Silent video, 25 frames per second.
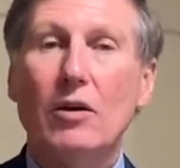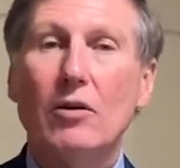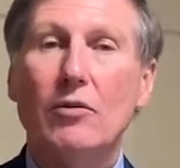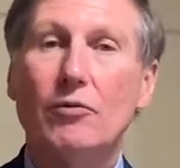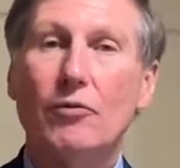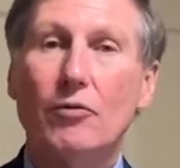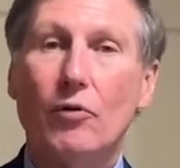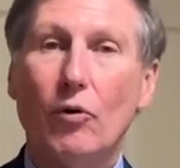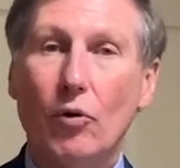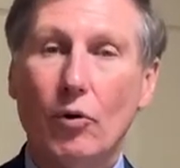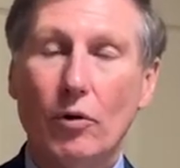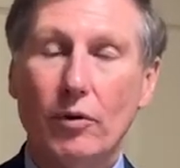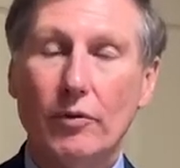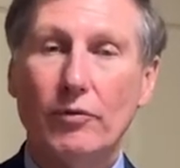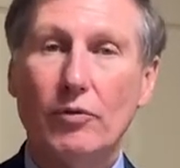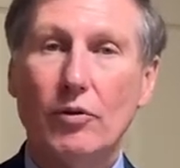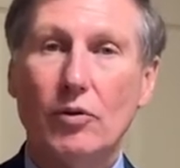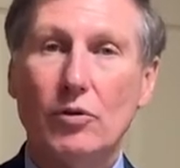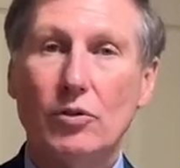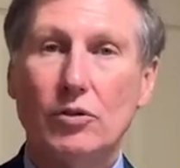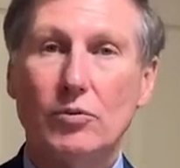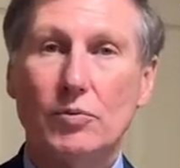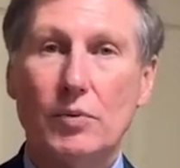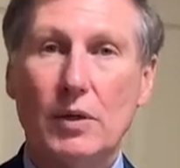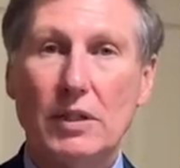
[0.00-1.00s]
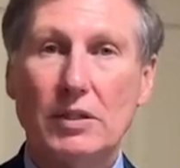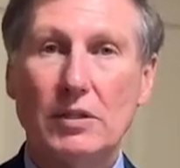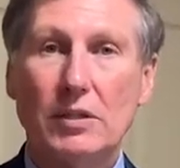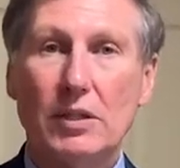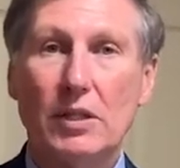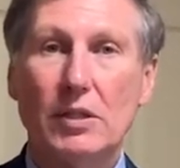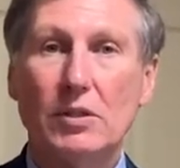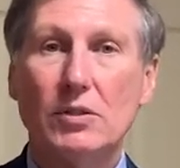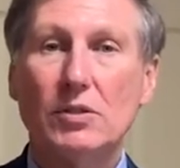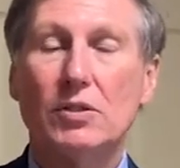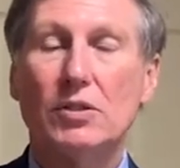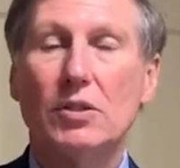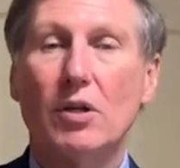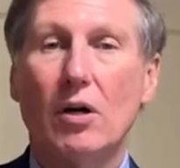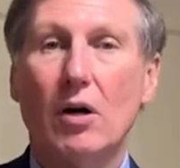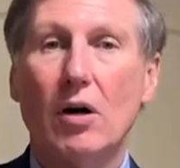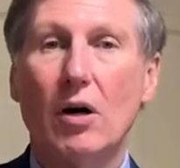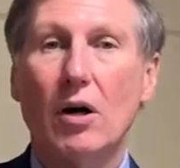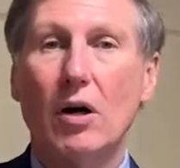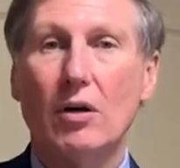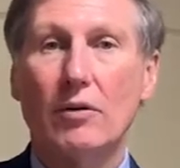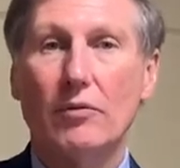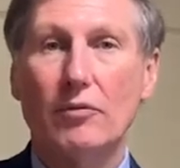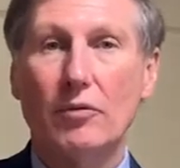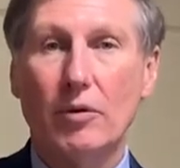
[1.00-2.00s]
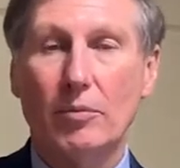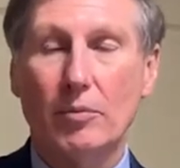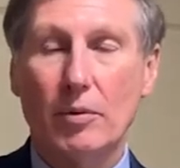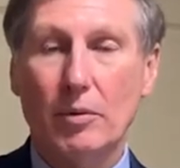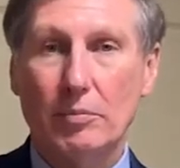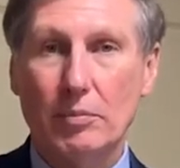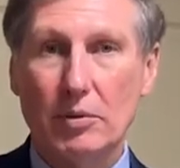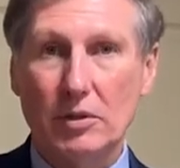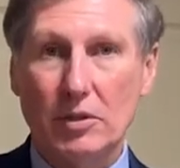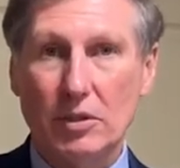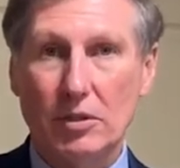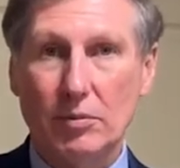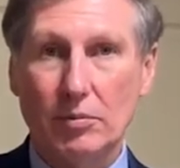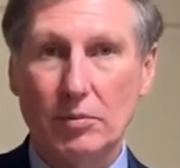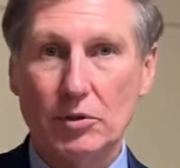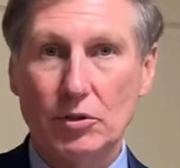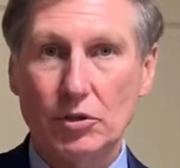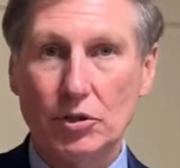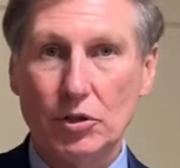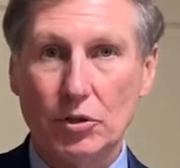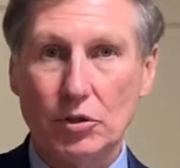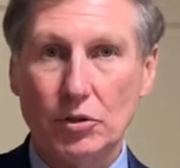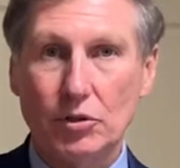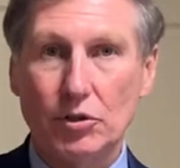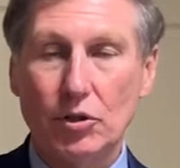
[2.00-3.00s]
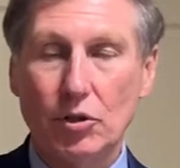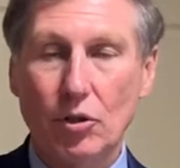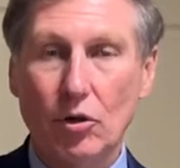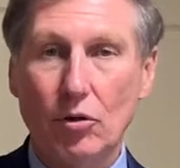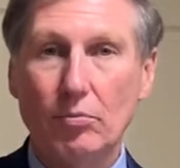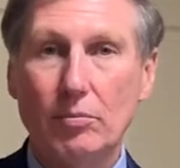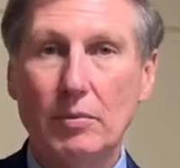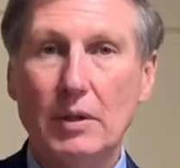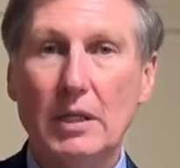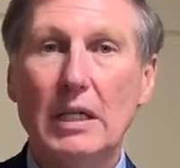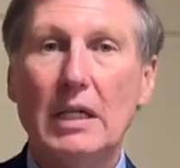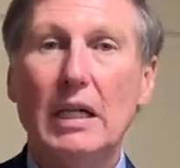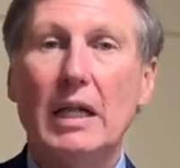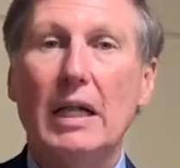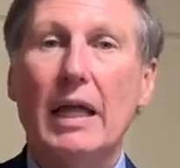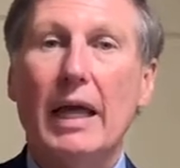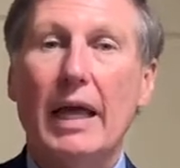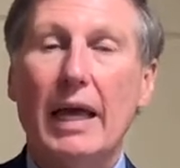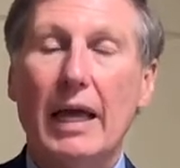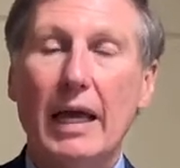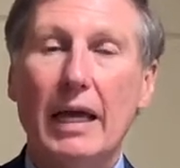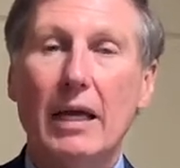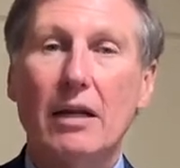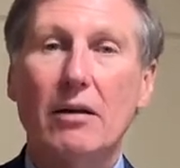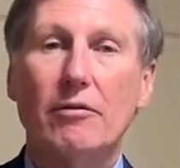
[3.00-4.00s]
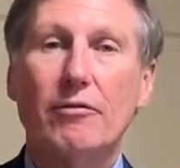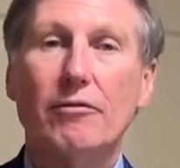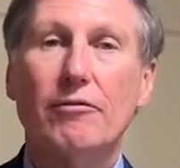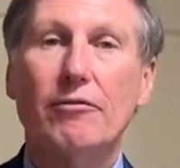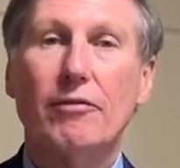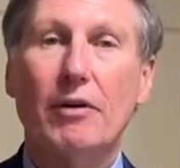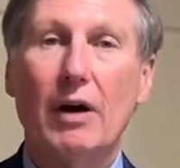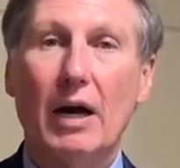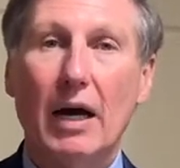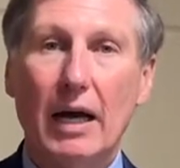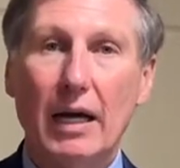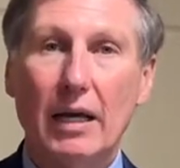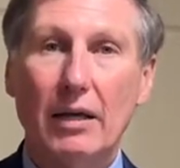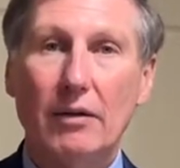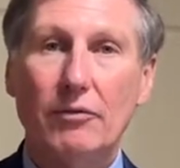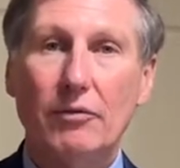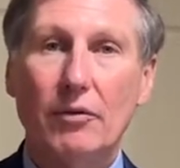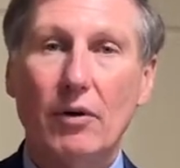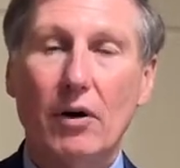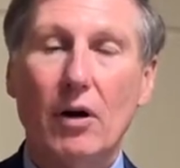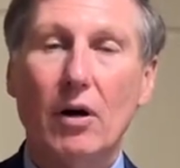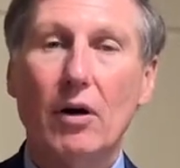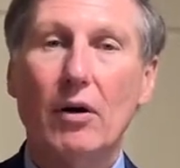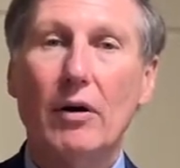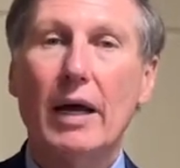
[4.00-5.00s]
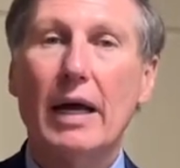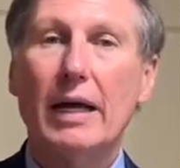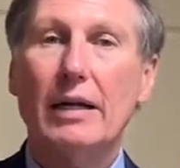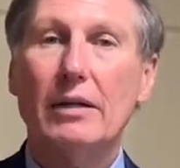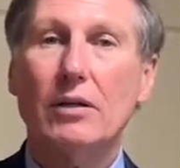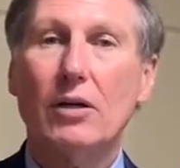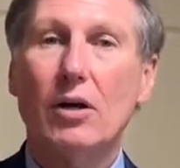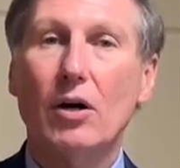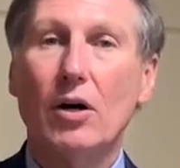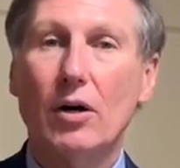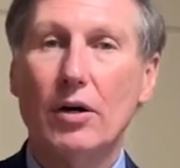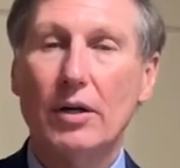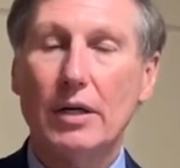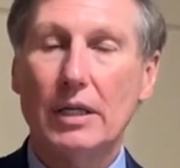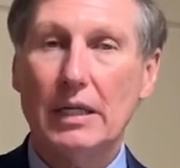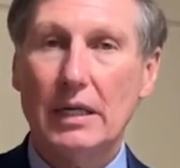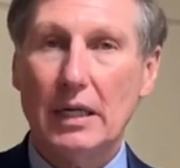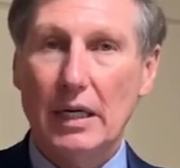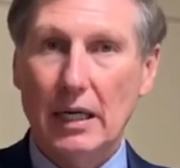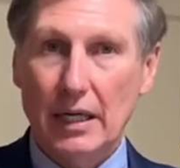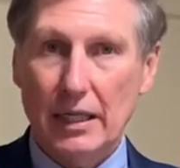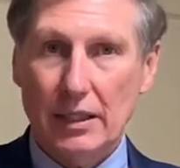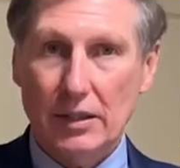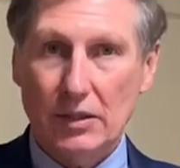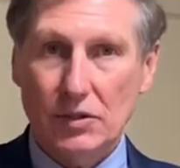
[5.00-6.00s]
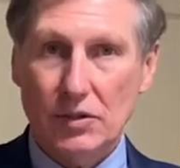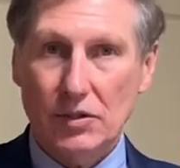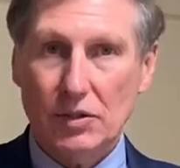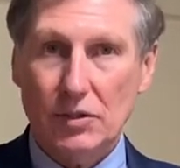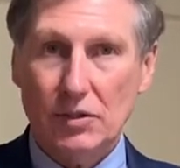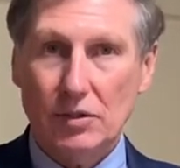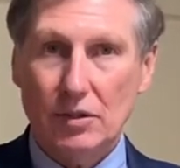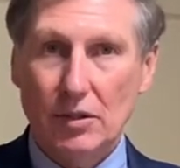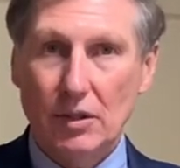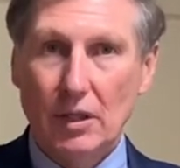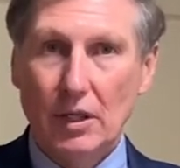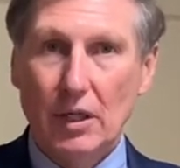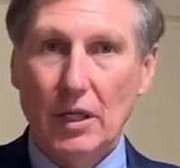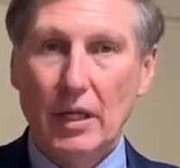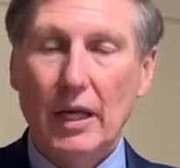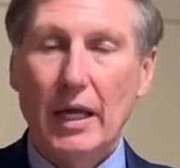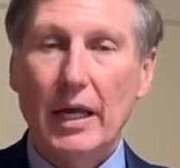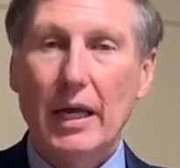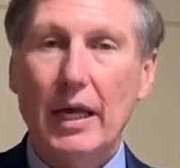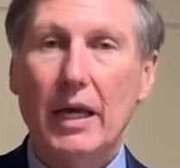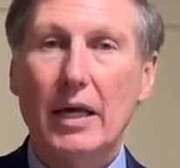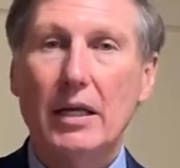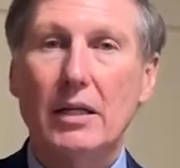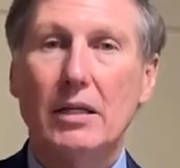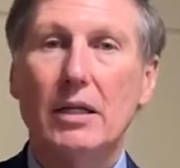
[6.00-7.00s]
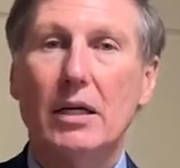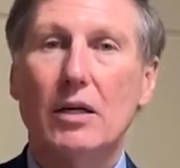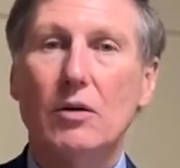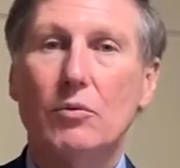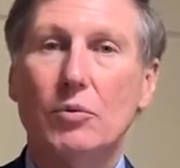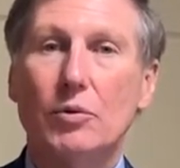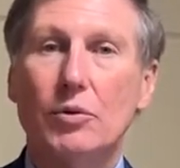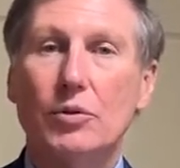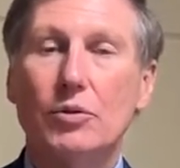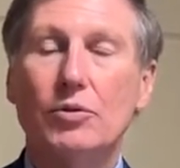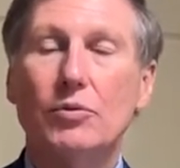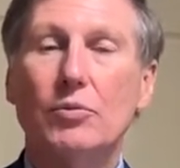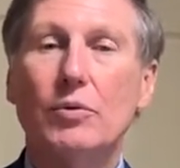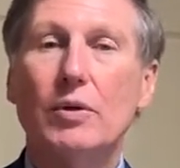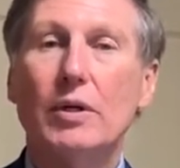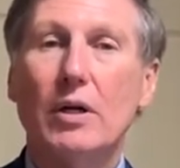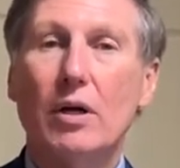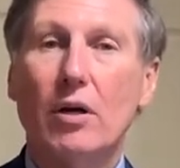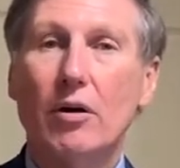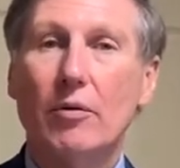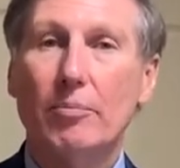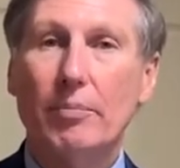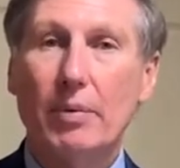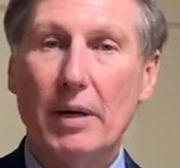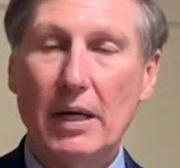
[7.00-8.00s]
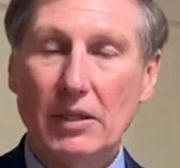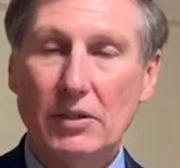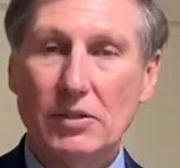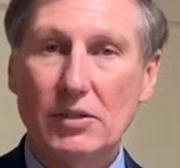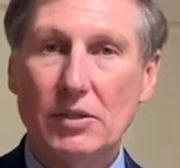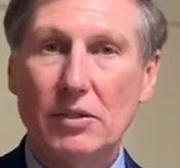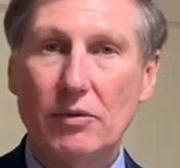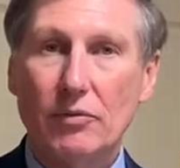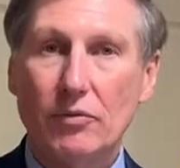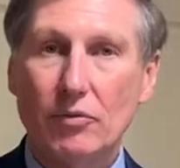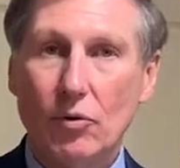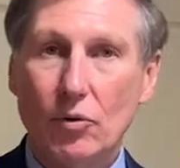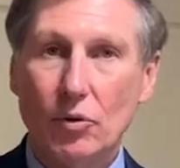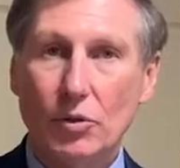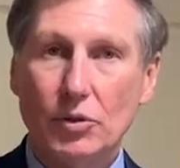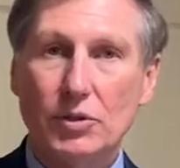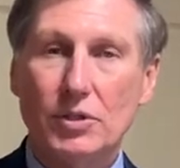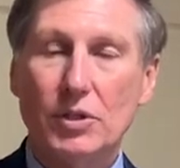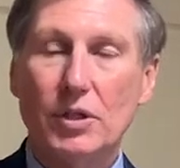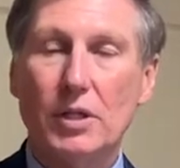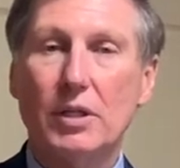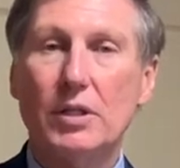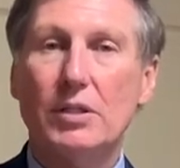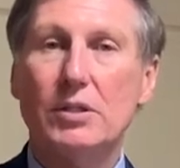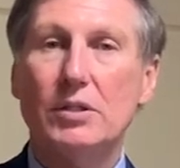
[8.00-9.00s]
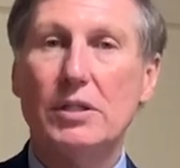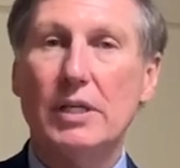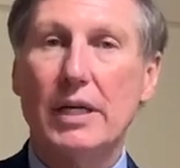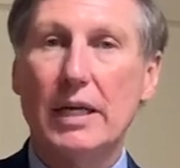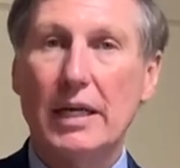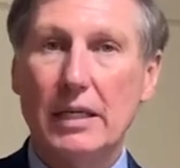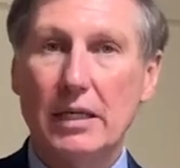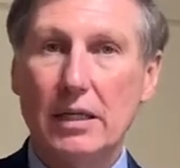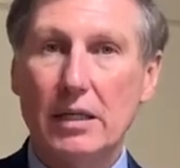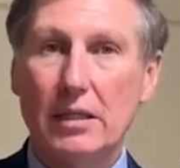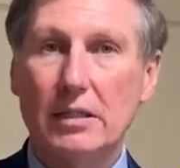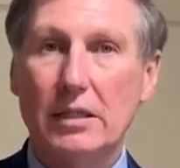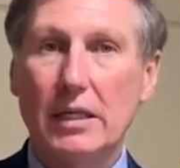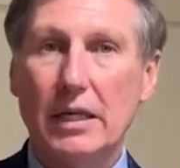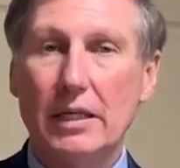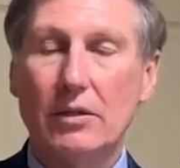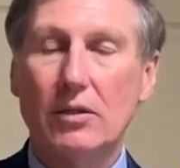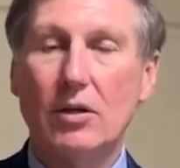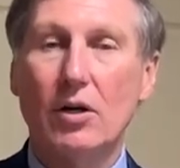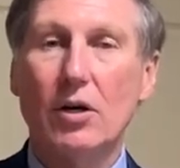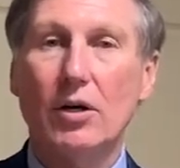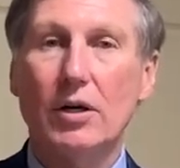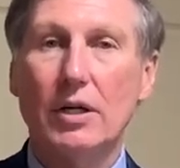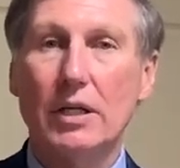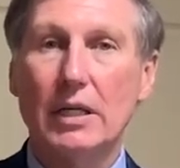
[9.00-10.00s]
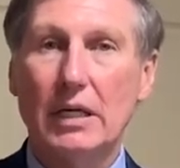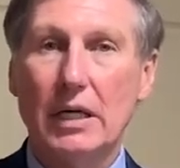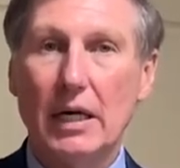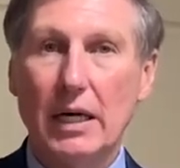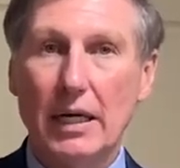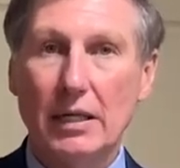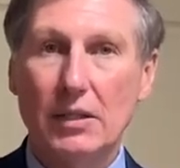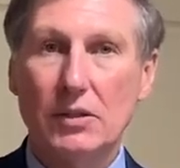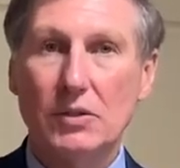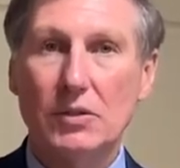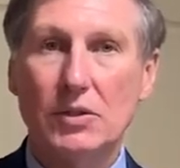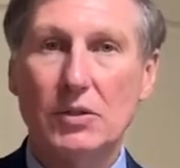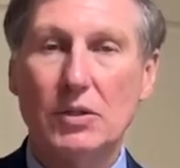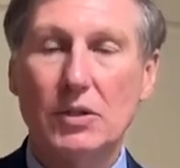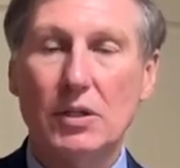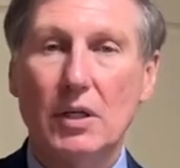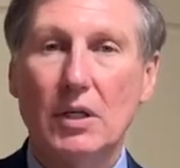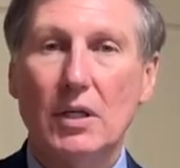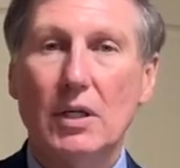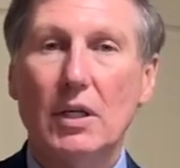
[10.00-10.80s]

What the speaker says: 4 of those residents are from Episcopal Church Home and 5 are at Cardi Heights. And we're doing our best, of course, to contain it at Cardi Heights.